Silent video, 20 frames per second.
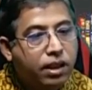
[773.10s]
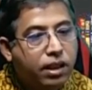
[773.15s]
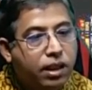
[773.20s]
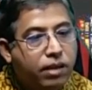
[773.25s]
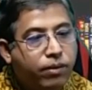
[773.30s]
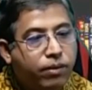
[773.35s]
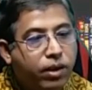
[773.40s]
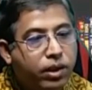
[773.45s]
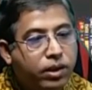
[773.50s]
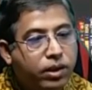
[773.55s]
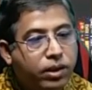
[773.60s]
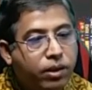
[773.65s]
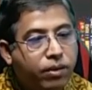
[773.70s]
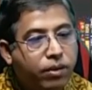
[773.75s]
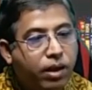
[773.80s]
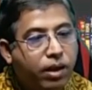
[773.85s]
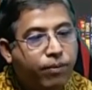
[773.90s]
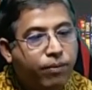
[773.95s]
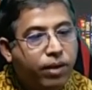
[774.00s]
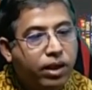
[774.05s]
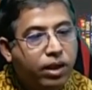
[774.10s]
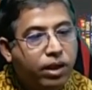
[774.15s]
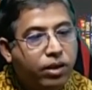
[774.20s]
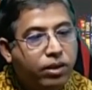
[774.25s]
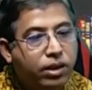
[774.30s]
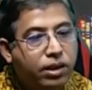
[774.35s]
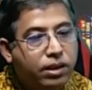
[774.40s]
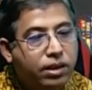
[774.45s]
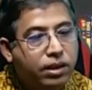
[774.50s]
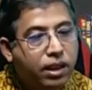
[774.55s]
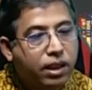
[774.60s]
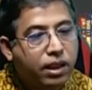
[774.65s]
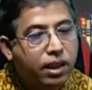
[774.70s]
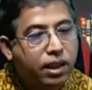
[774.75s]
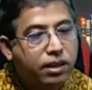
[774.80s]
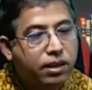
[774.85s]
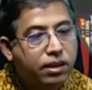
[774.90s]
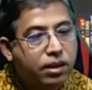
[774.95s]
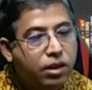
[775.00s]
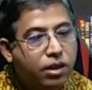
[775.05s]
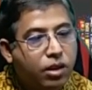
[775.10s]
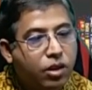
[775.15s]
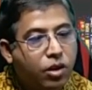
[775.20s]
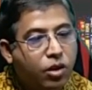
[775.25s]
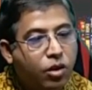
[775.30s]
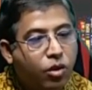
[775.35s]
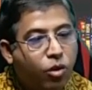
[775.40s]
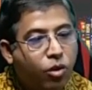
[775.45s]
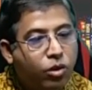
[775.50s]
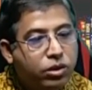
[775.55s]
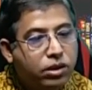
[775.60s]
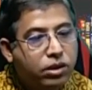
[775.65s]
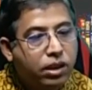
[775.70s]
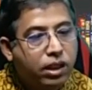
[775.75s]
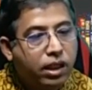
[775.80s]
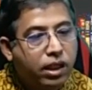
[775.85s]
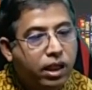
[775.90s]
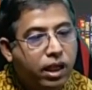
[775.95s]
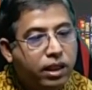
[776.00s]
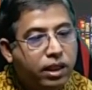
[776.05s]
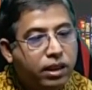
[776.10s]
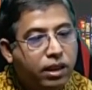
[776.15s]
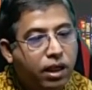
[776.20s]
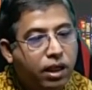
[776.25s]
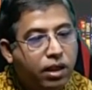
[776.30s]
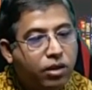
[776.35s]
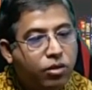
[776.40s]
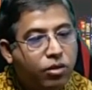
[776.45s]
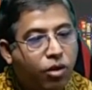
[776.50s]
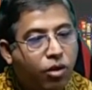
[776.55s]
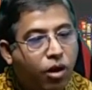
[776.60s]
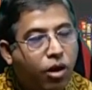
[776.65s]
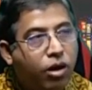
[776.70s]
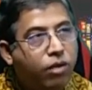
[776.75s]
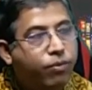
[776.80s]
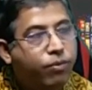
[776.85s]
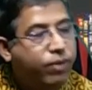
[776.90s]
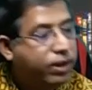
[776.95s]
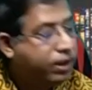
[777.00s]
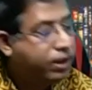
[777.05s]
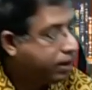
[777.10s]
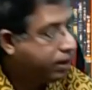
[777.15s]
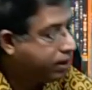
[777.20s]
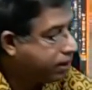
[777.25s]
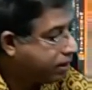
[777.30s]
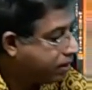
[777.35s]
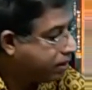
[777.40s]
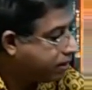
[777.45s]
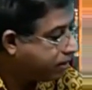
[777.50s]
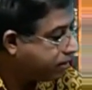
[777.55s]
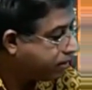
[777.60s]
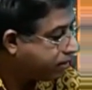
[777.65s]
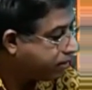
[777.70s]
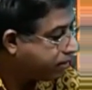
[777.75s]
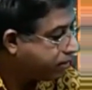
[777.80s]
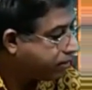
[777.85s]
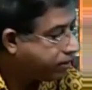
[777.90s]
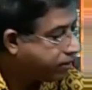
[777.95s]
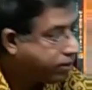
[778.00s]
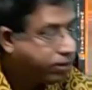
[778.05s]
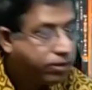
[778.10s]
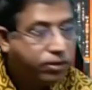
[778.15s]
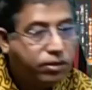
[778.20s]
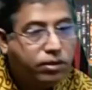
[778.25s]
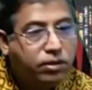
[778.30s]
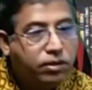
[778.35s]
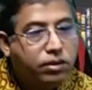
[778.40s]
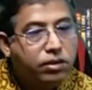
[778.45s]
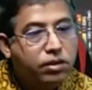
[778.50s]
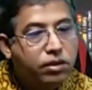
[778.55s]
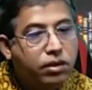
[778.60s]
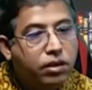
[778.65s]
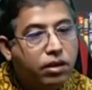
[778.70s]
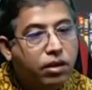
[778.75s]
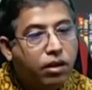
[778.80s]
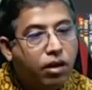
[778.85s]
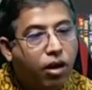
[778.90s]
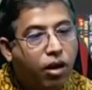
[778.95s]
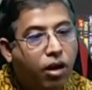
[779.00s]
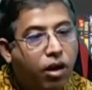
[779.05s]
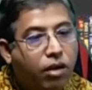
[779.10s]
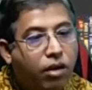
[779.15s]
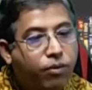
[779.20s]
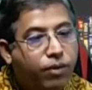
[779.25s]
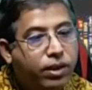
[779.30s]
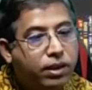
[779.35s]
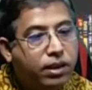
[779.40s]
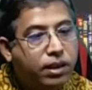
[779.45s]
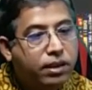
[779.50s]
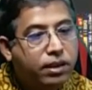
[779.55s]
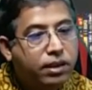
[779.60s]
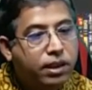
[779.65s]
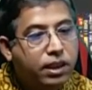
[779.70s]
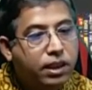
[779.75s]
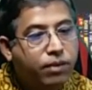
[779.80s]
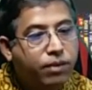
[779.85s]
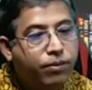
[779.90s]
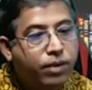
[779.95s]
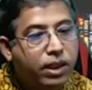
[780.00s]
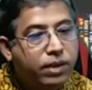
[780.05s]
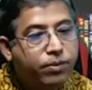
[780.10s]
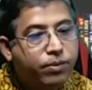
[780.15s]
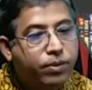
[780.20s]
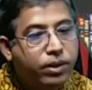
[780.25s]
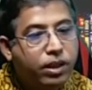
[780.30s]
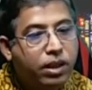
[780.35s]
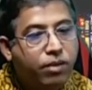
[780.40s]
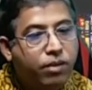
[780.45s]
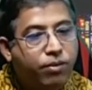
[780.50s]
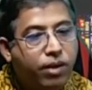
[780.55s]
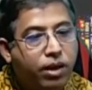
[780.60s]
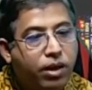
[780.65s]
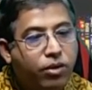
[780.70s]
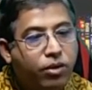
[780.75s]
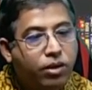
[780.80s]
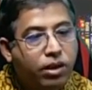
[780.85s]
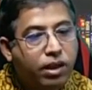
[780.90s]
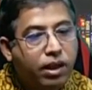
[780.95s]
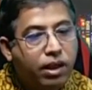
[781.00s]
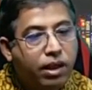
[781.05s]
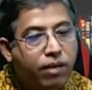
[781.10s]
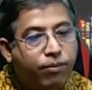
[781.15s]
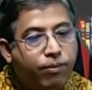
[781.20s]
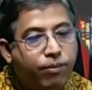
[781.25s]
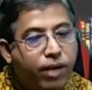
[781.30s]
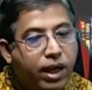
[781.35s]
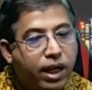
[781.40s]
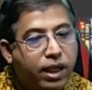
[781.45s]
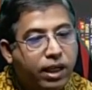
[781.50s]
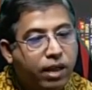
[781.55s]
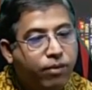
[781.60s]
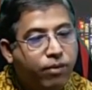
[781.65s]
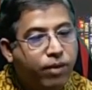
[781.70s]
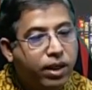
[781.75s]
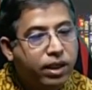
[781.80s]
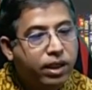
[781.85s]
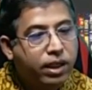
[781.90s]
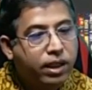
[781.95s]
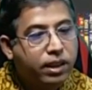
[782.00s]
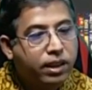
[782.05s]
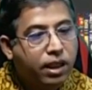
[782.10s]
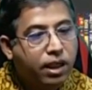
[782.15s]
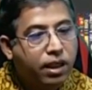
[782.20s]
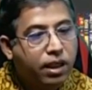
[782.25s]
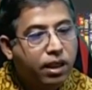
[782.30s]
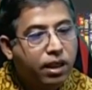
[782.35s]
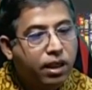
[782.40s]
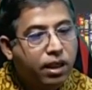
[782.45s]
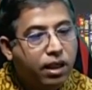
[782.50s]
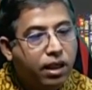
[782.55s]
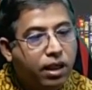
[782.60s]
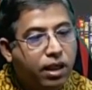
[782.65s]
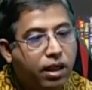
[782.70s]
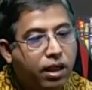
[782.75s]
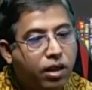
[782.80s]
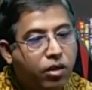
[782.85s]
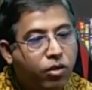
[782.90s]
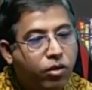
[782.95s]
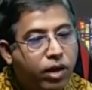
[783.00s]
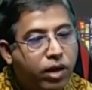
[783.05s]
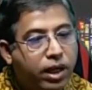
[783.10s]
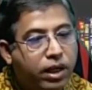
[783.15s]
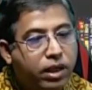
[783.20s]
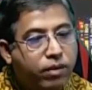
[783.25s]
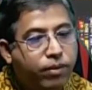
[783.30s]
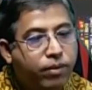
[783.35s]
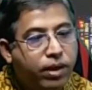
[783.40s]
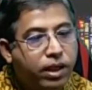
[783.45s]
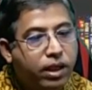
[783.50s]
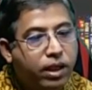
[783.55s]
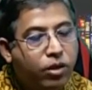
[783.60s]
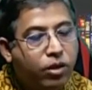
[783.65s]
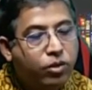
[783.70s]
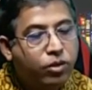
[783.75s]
evaluation of the ventilator status, oxygen inhalation to all patients. If respiratory failure, mechanical ventilation, no antibiotic, no